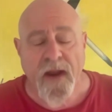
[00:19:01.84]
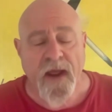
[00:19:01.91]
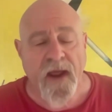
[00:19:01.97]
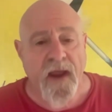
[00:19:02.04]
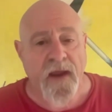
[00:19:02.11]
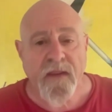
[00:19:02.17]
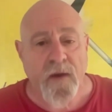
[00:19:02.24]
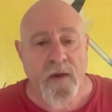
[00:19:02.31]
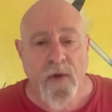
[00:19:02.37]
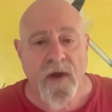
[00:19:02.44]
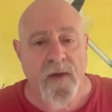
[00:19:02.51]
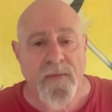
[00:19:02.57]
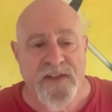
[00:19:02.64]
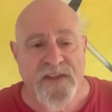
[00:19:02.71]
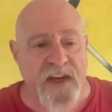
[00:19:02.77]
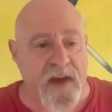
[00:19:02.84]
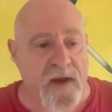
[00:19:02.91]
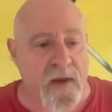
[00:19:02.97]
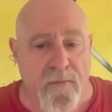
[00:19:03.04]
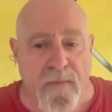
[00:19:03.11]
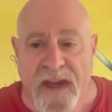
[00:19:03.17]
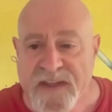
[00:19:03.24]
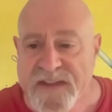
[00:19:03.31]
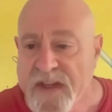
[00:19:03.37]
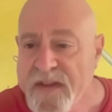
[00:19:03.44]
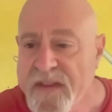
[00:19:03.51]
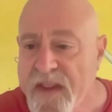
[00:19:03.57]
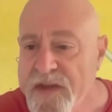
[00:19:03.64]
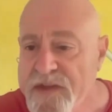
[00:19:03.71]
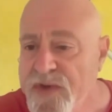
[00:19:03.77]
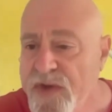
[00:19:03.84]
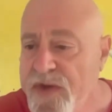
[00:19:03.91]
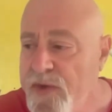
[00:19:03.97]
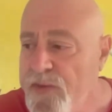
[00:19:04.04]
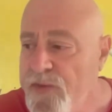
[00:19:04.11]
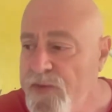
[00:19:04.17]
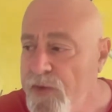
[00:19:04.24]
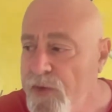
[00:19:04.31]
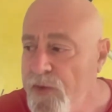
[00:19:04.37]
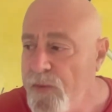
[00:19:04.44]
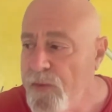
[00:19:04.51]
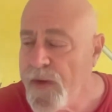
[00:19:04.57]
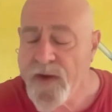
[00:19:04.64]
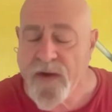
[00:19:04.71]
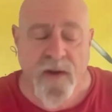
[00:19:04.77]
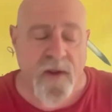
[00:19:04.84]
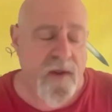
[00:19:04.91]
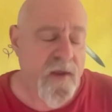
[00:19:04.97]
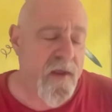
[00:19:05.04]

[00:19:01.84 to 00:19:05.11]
I think we're going to be seeing amazing things on YouTube and